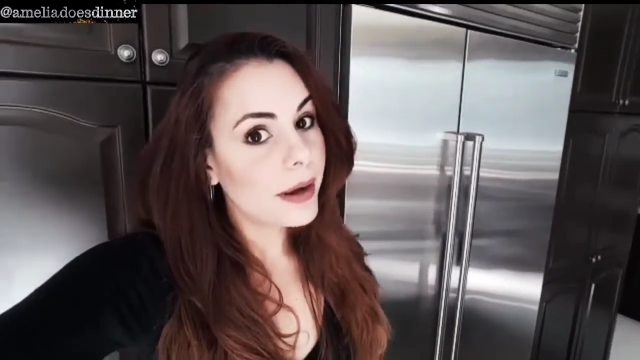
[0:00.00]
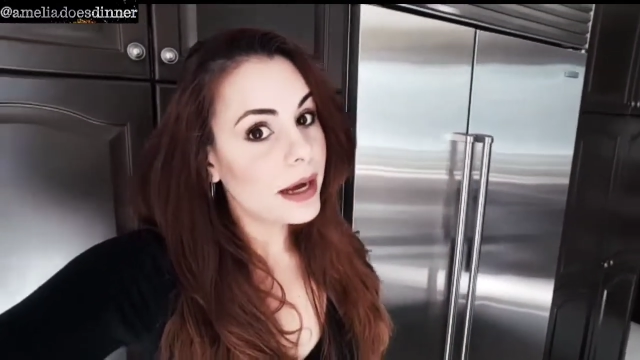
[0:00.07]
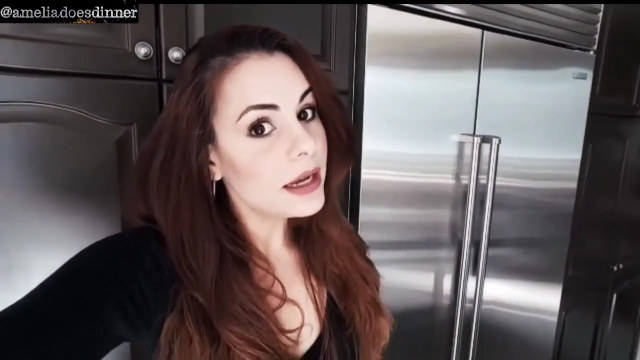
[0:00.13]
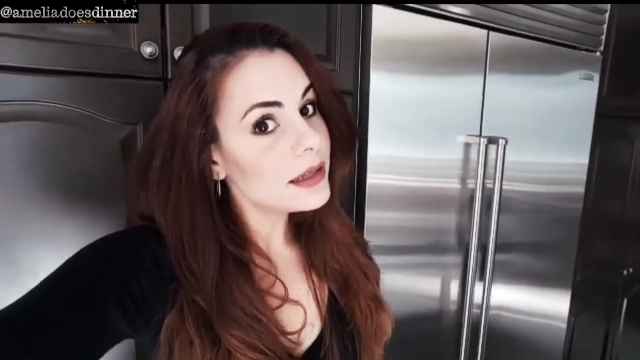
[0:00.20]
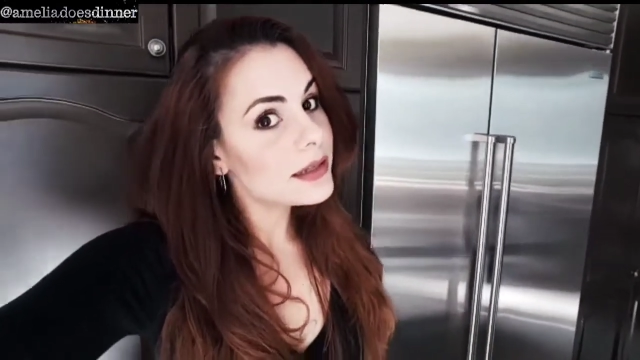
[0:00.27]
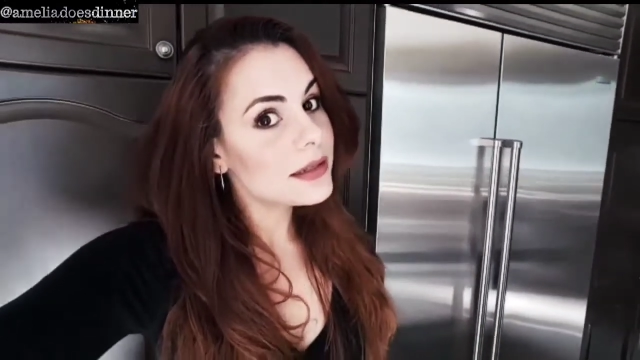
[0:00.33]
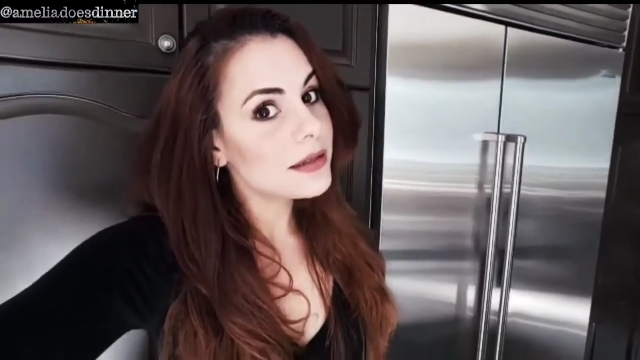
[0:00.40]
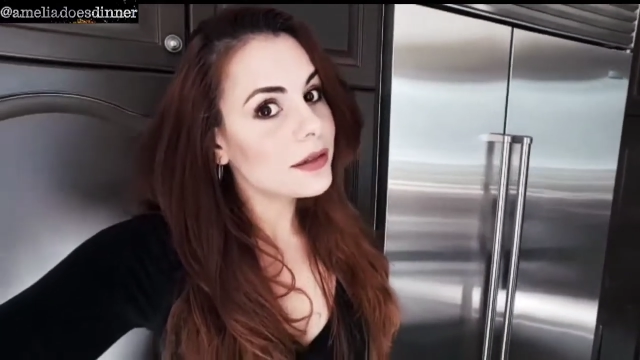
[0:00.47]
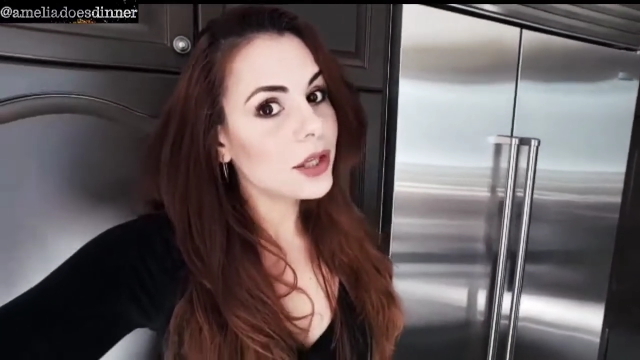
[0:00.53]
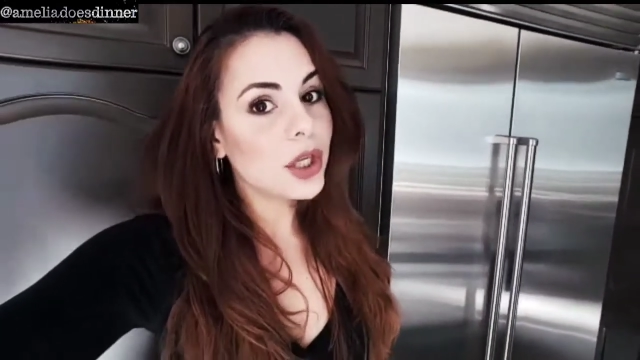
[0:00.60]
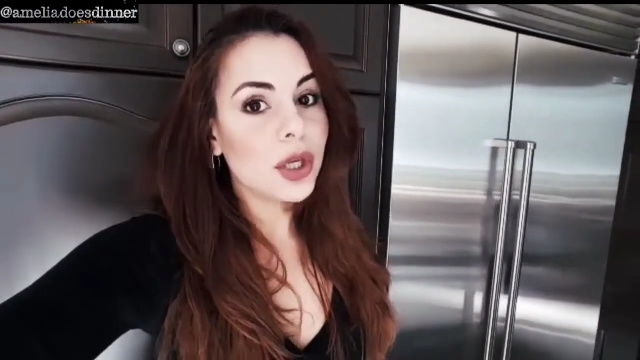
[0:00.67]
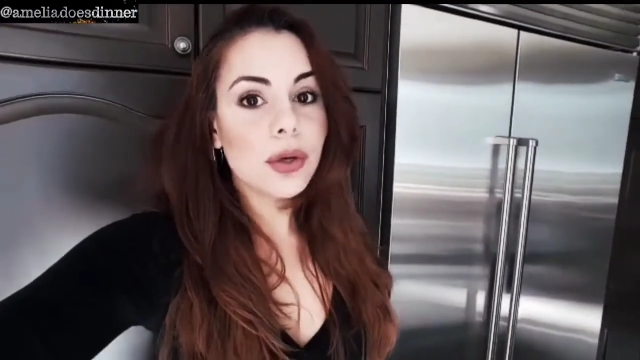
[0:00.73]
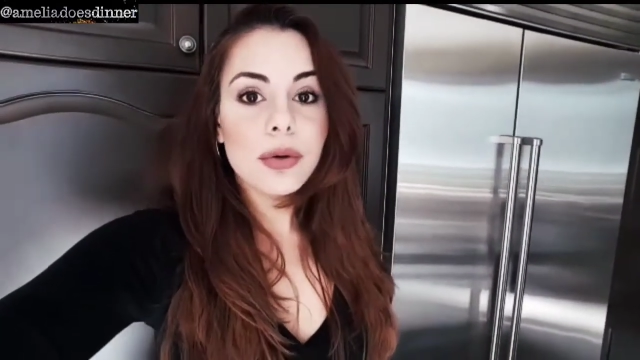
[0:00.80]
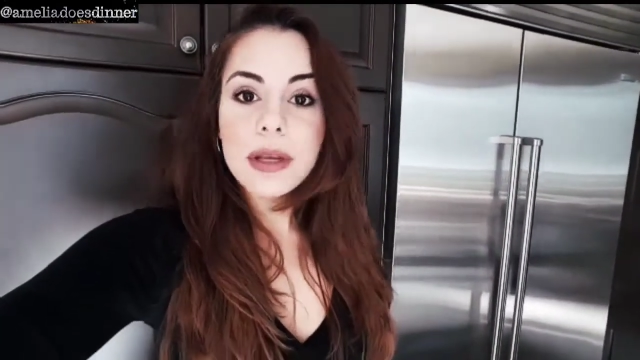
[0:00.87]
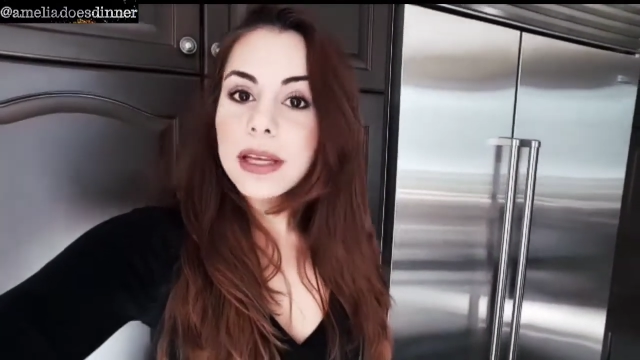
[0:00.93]
But
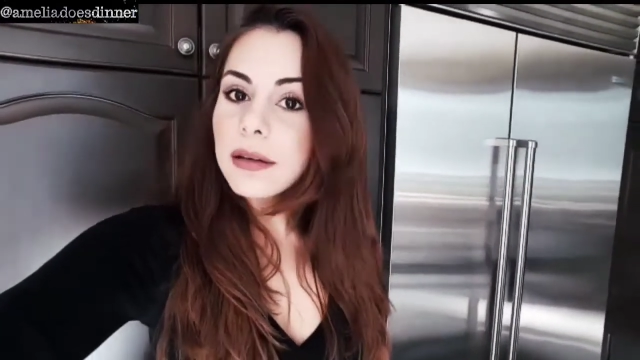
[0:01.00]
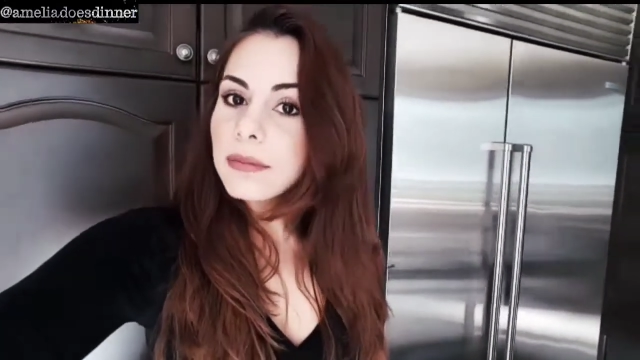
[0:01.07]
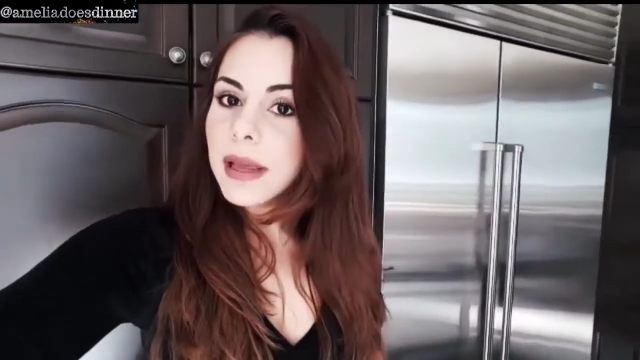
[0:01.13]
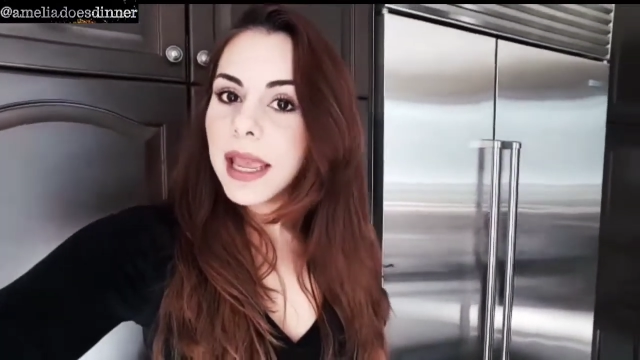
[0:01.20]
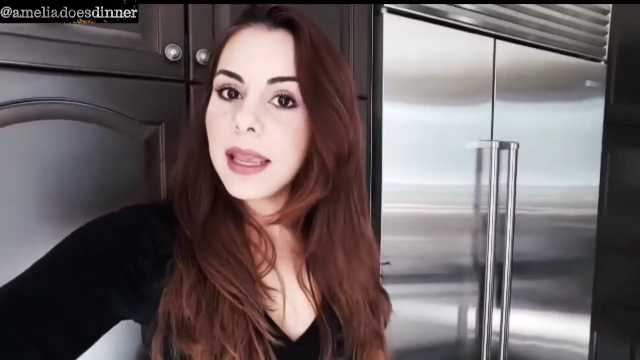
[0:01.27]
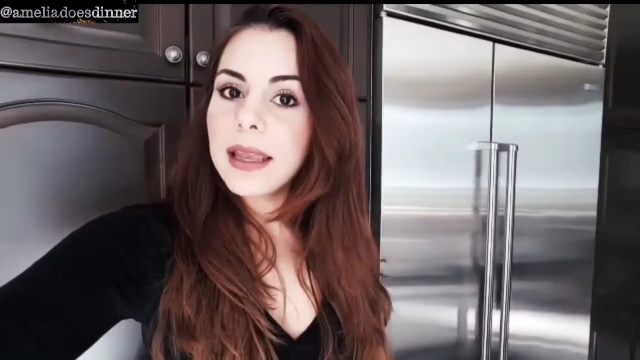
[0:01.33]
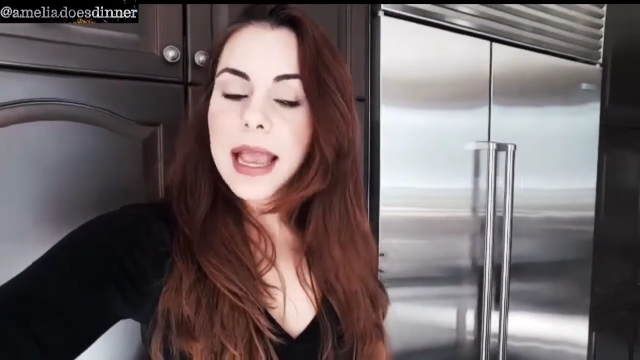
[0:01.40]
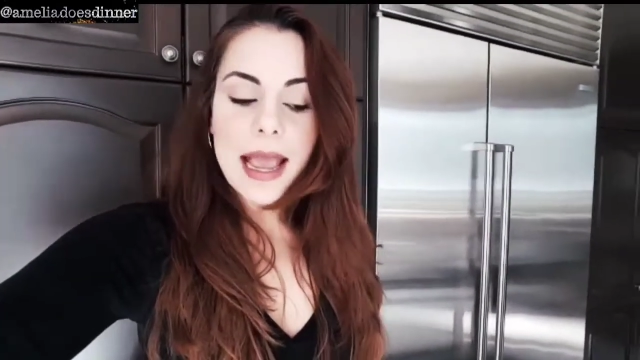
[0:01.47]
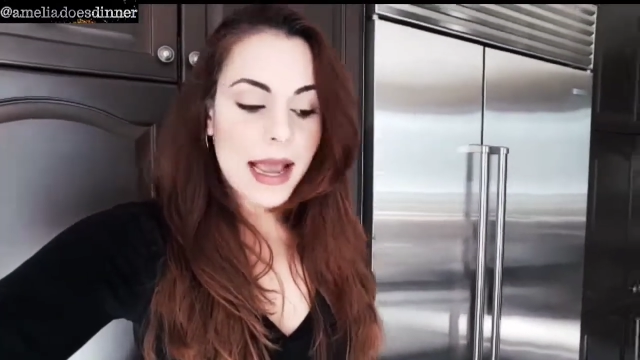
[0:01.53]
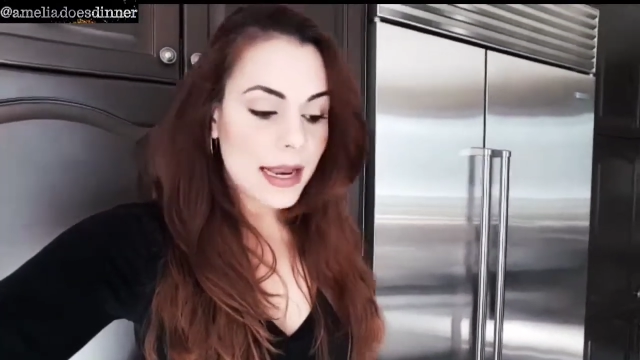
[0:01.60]
you can make